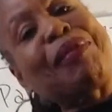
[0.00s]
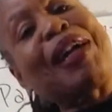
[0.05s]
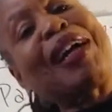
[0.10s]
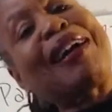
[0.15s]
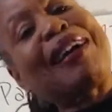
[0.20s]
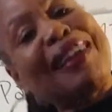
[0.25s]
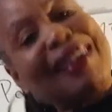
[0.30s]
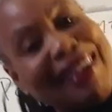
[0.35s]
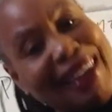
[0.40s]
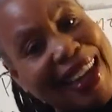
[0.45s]

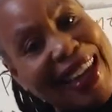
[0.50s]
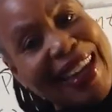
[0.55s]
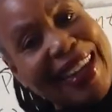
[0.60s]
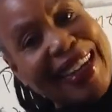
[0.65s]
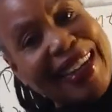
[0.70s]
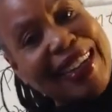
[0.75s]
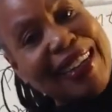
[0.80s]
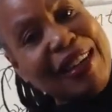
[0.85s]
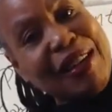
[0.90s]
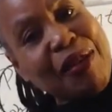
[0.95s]

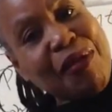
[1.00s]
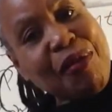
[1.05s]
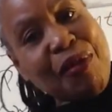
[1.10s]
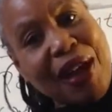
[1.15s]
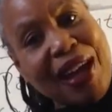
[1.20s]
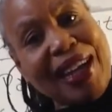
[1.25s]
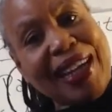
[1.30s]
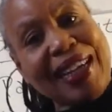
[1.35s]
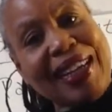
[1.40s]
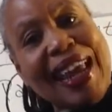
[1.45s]
McLean,
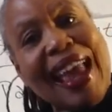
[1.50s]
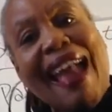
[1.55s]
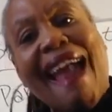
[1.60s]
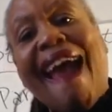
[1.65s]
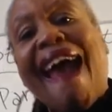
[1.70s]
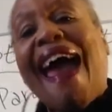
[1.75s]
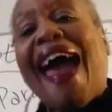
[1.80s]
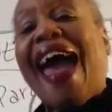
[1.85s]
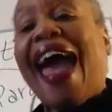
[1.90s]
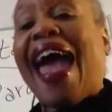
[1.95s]
right?
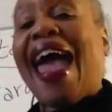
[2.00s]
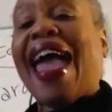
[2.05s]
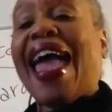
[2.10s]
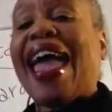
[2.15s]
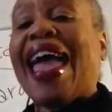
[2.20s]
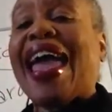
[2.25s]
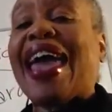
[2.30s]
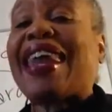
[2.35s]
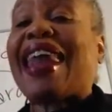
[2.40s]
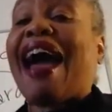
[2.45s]

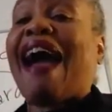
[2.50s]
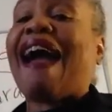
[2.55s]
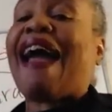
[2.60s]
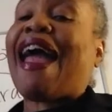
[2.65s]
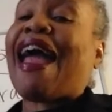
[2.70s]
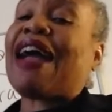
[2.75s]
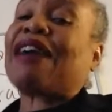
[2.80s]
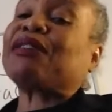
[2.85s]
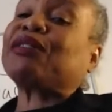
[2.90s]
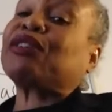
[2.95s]
And
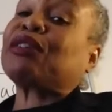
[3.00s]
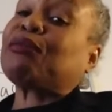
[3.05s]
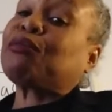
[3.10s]
I